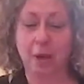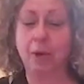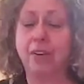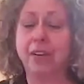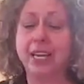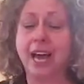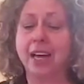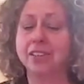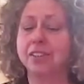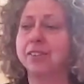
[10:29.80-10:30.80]
and where it
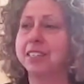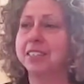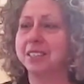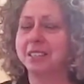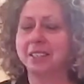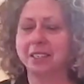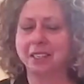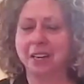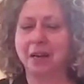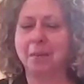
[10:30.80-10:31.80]
has arisen,
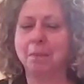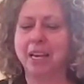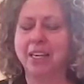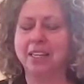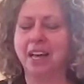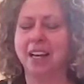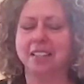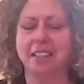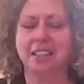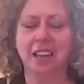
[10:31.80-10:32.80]
may it
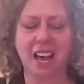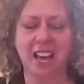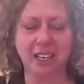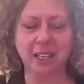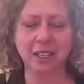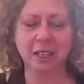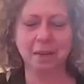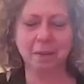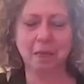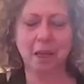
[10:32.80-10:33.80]
not decline,
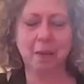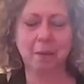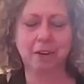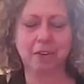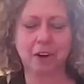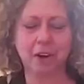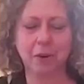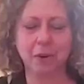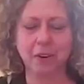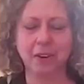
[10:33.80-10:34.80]
but
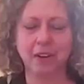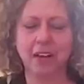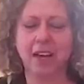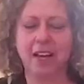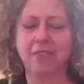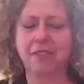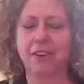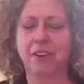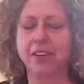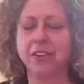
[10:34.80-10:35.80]
grow and
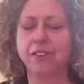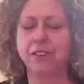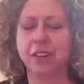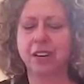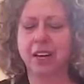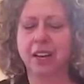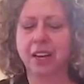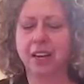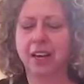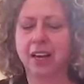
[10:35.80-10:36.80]
flourish
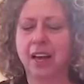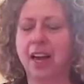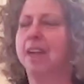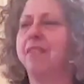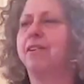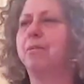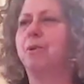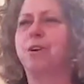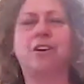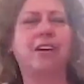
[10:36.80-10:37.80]
ever
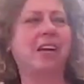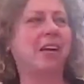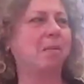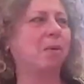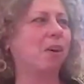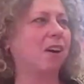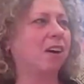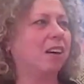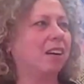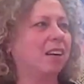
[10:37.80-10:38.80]
more and
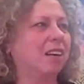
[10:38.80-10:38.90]
more.